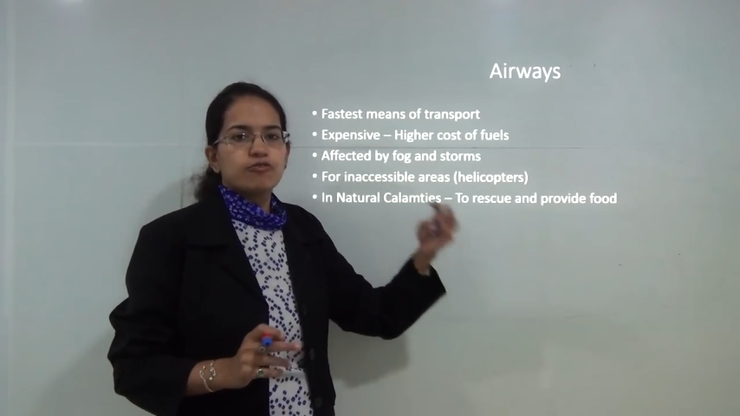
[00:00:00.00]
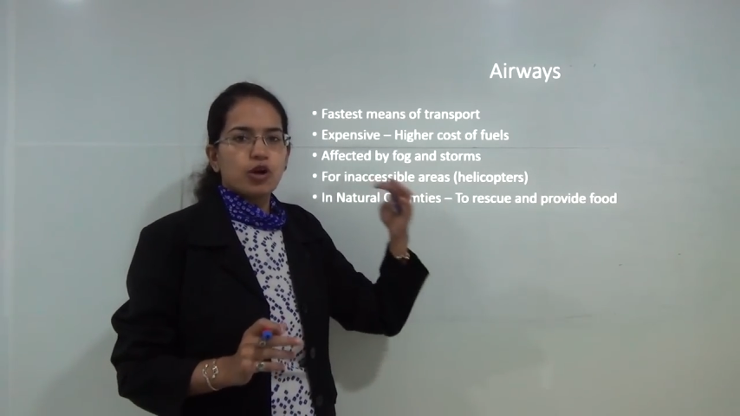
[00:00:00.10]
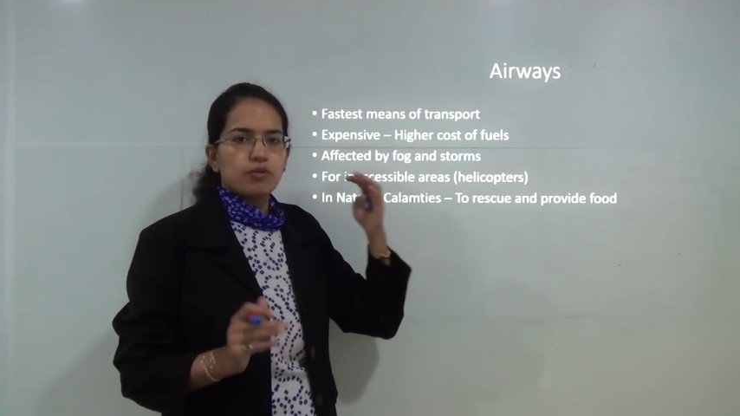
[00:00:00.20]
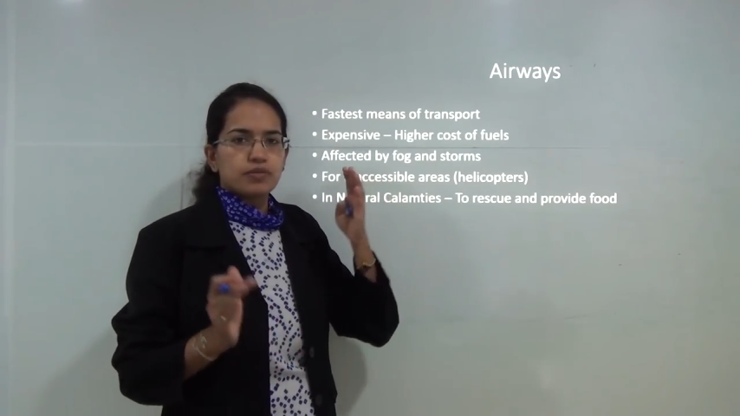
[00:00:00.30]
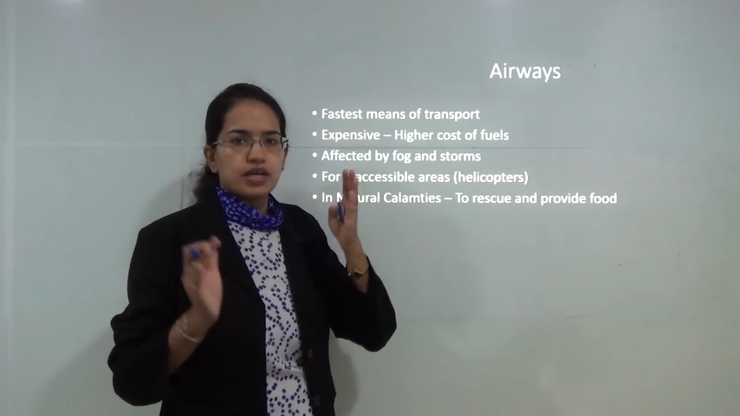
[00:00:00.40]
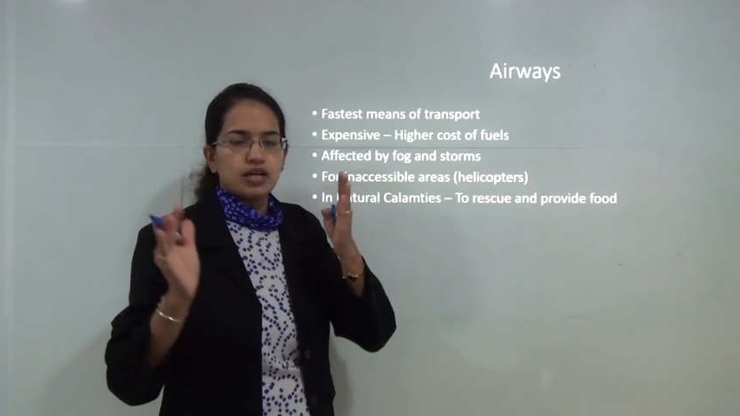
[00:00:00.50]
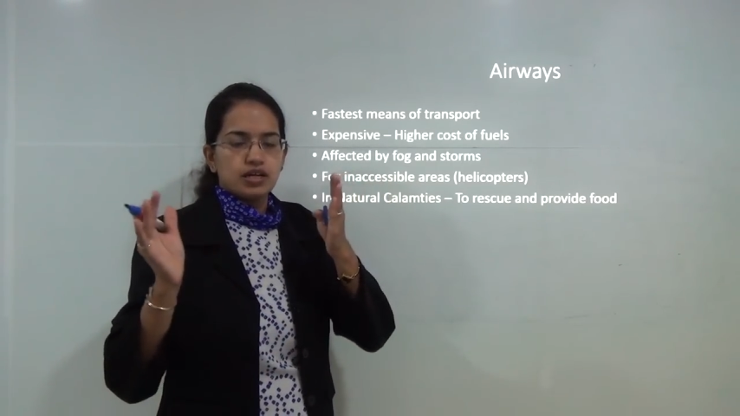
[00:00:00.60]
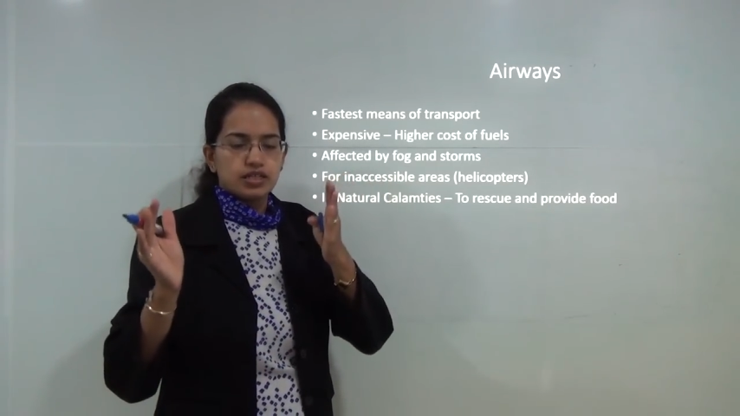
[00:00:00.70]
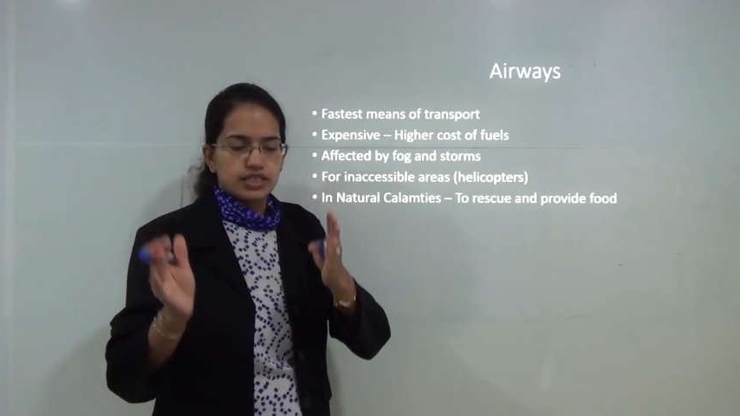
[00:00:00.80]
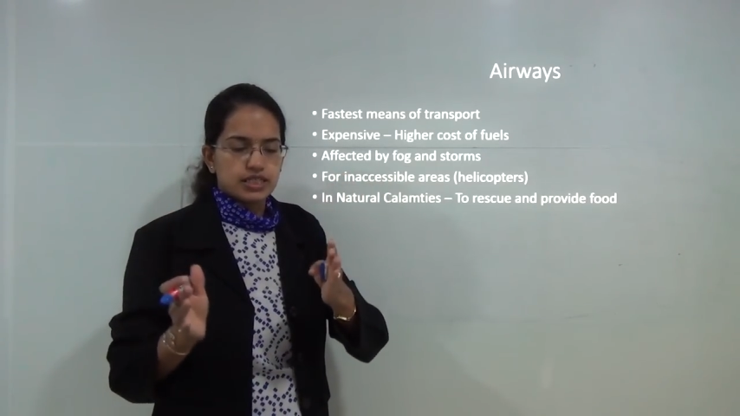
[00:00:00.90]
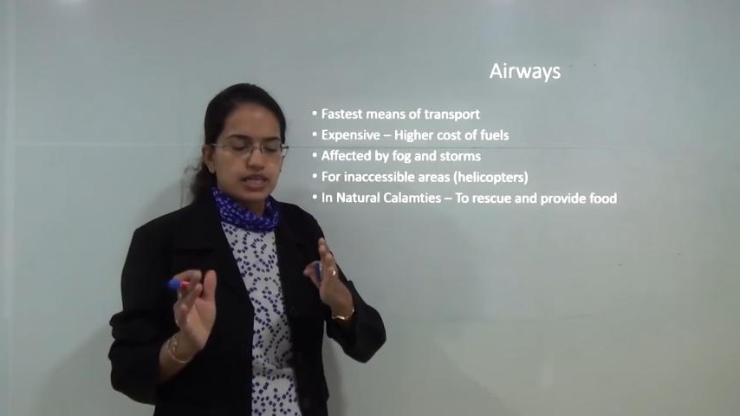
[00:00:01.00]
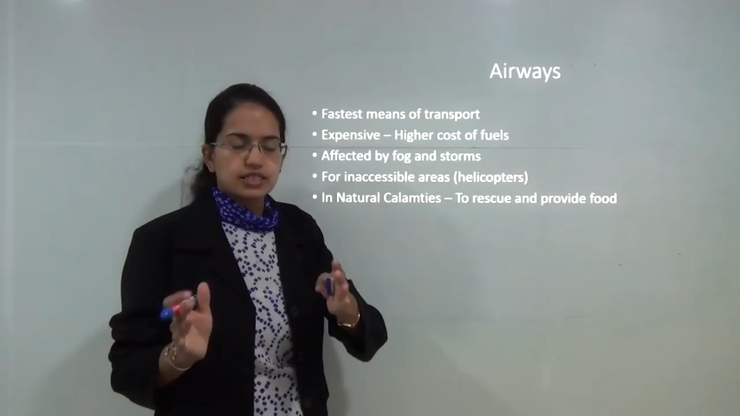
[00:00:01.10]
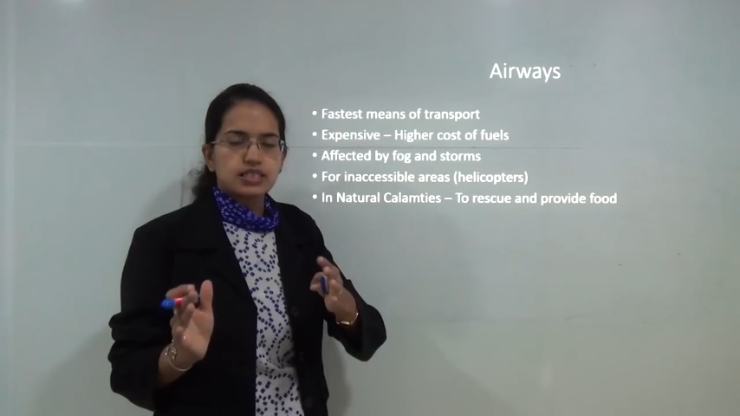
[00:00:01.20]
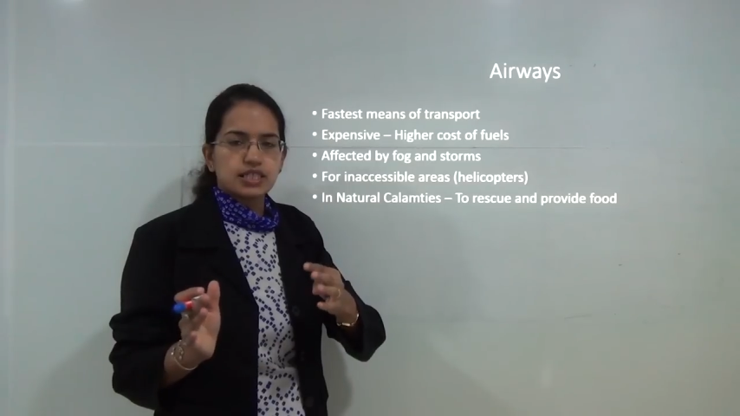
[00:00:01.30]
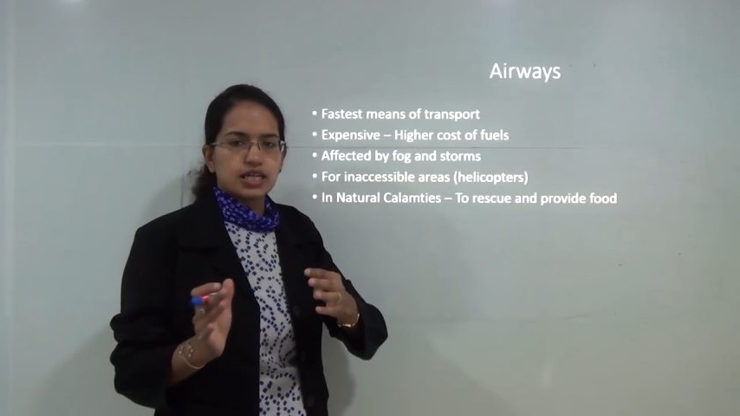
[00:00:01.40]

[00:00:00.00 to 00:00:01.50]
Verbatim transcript: from the disaster